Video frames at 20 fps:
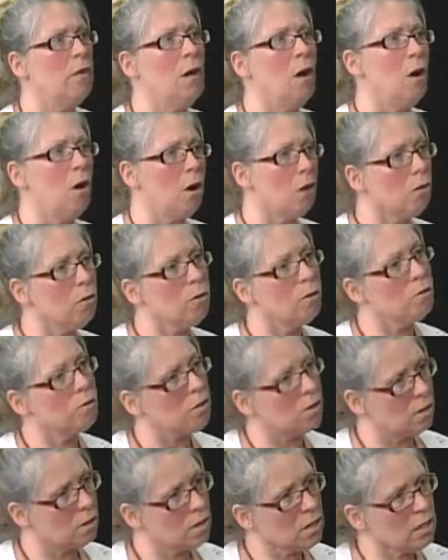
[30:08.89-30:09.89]
All
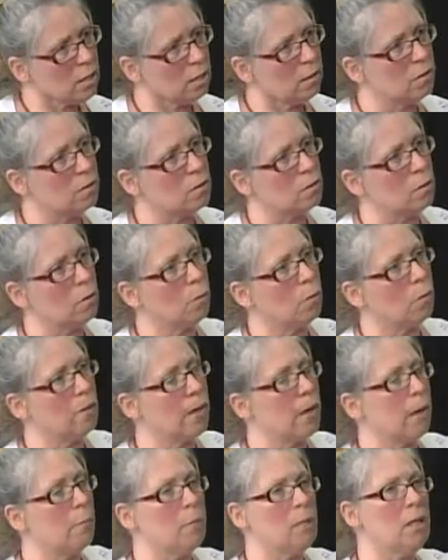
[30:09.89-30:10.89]
those things, so
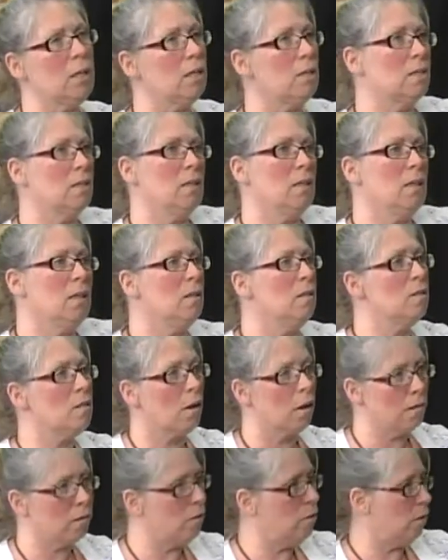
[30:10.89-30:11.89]
that because kids,
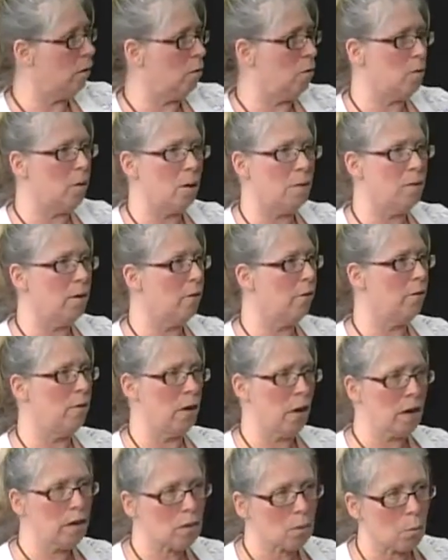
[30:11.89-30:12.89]
they're
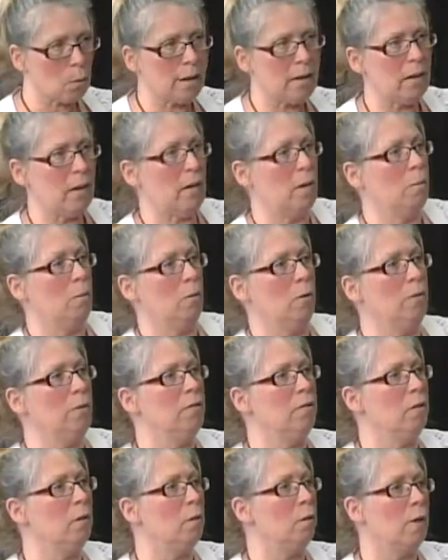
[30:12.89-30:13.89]
not quite able,
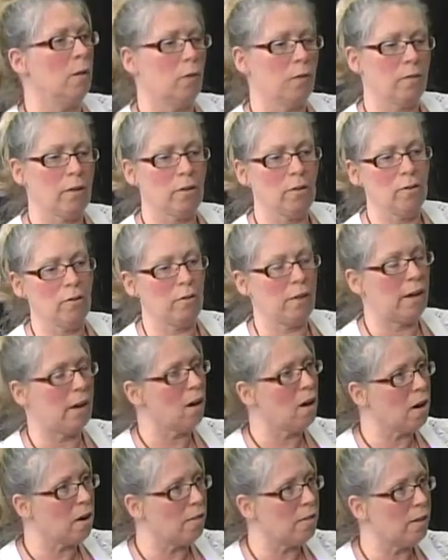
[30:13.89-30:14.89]
even though they'll tell you they
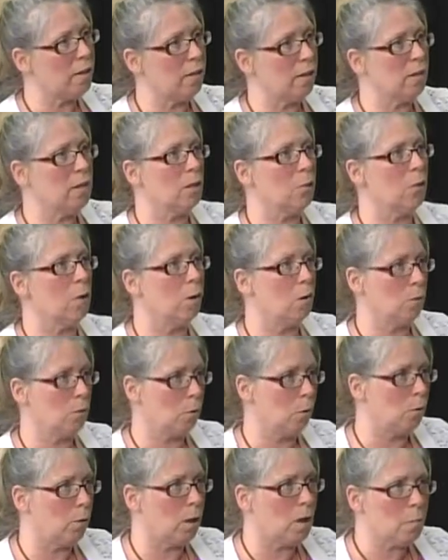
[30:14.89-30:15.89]
are. They think they're all
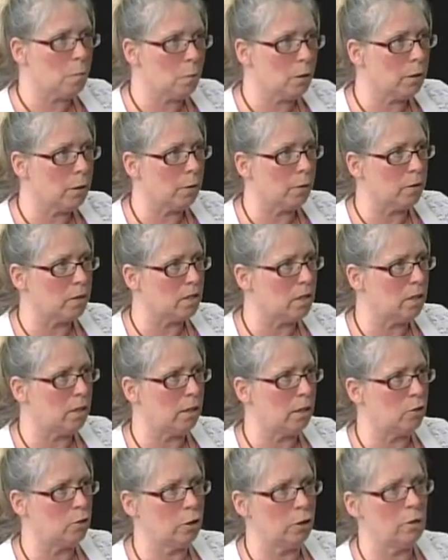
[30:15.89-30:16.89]
grown up when they're a
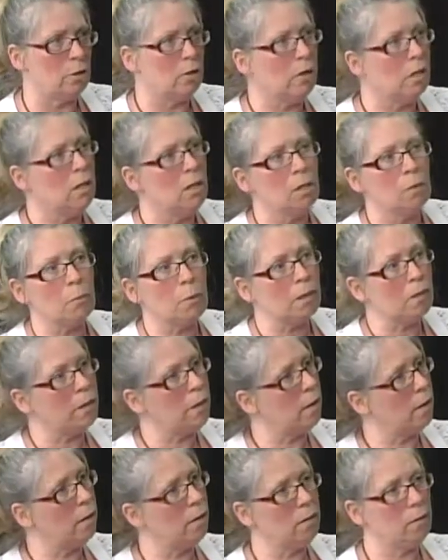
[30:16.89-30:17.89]
teenager, but
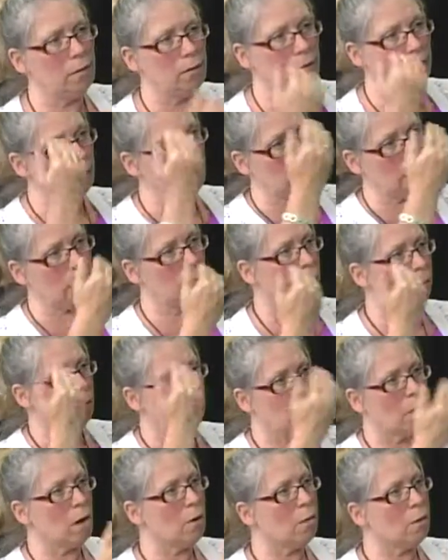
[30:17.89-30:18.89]
they're
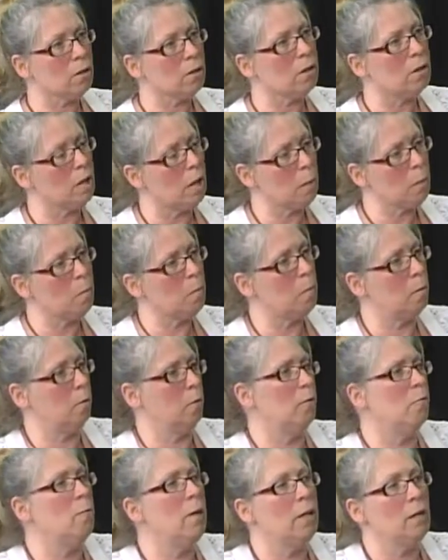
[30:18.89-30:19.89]
not really
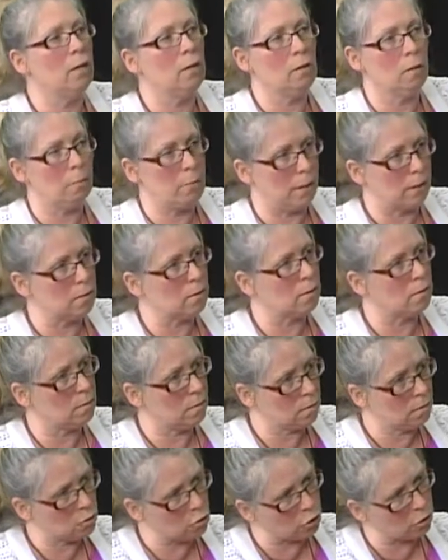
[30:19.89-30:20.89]
capable of making the best
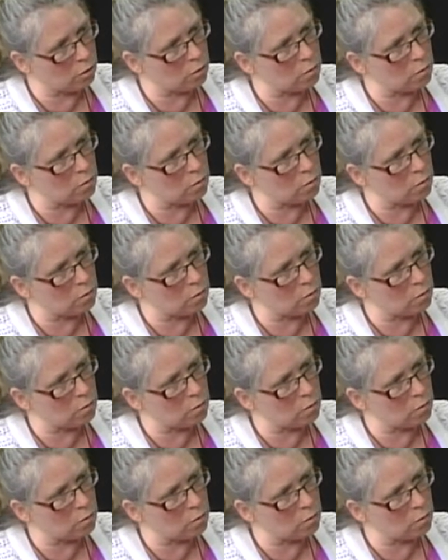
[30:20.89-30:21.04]
decisions.